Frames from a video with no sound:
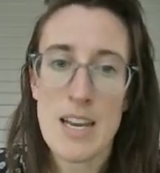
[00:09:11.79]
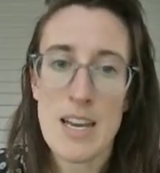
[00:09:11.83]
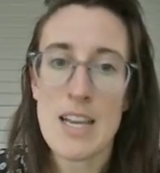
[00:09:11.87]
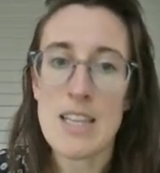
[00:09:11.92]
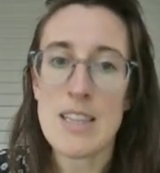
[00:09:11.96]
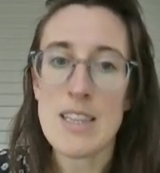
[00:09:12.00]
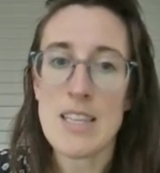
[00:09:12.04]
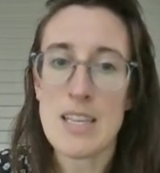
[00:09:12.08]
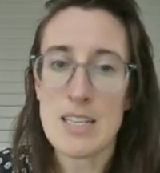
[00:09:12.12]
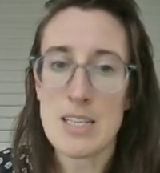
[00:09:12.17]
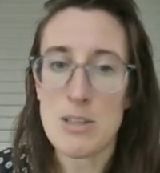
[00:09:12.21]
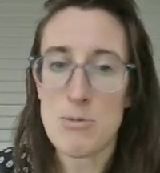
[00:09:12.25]

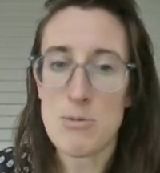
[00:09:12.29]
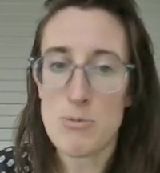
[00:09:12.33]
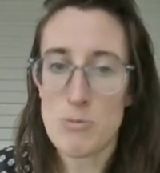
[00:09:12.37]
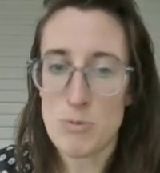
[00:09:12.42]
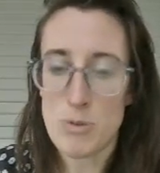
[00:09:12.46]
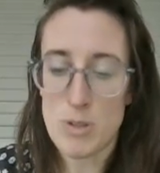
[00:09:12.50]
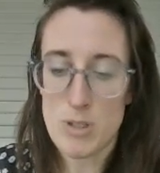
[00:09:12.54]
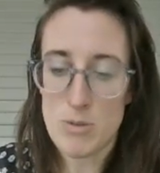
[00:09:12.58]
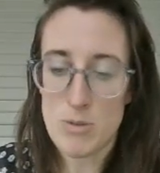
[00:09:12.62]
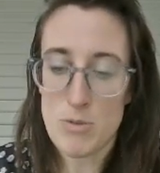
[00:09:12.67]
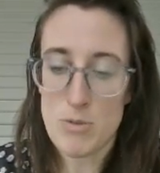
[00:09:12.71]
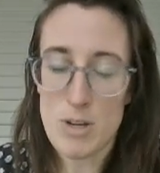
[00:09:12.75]
and then you
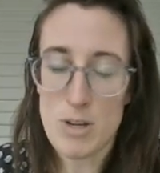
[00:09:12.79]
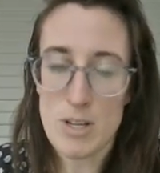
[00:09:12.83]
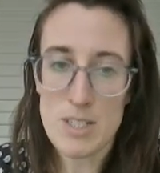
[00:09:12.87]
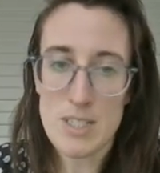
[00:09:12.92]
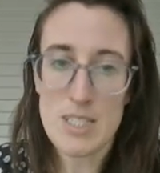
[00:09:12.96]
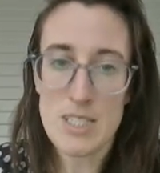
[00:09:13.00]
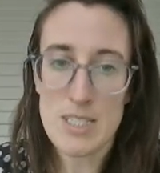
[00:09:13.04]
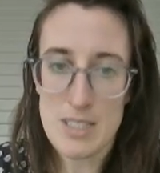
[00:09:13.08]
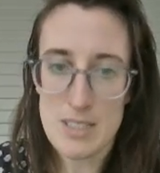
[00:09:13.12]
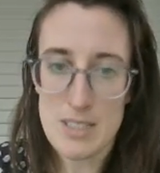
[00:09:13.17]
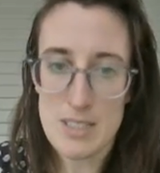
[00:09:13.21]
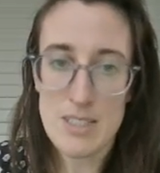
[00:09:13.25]
would
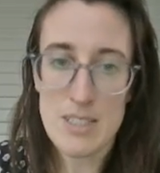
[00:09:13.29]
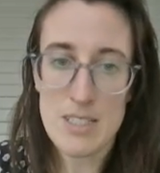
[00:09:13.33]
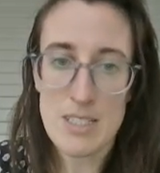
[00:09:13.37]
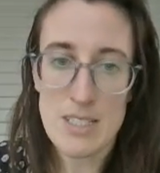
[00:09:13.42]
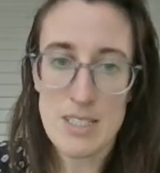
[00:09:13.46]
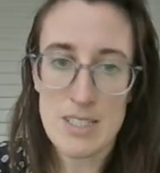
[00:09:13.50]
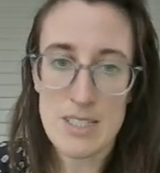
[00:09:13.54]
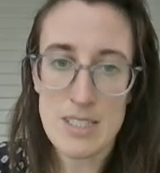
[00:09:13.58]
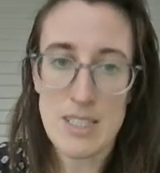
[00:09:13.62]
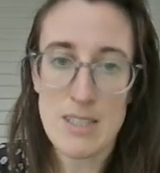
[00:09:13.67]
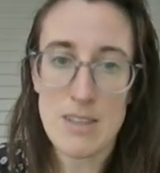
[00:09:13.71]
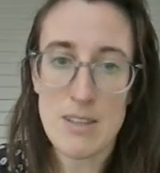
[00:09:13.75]
want to
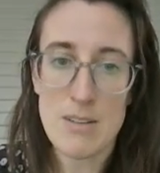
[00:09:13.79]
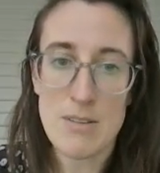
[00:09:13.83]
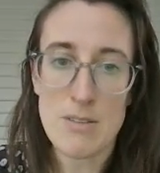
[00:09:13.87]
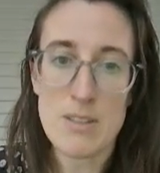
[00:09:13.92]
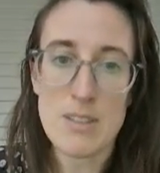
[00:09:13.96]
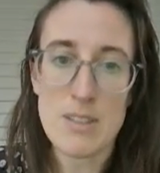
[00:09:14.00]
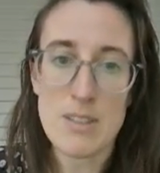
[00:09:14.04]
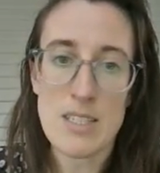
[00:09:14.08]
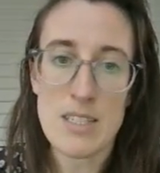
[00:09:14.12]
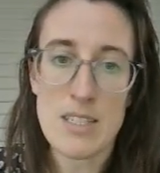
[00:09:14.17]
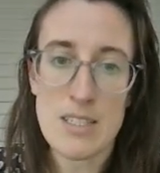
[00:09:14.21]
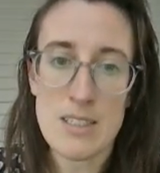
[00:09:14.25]
see those
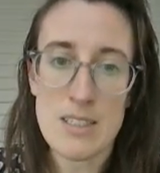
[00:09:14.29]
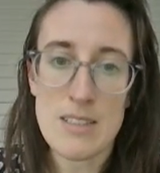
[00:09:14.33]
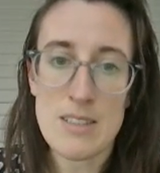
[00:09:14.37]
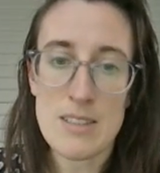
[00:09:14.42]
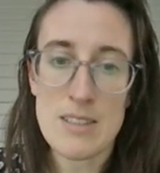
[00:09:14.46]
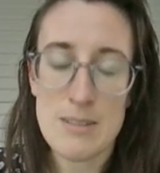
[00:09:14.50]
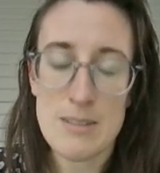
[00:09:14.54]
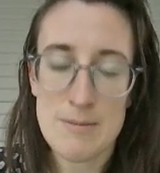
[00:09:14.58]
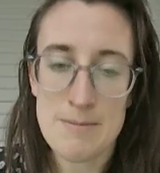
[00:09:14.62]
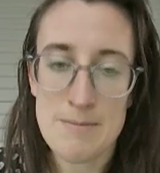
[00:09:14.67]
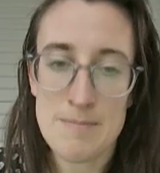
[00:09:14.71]
things.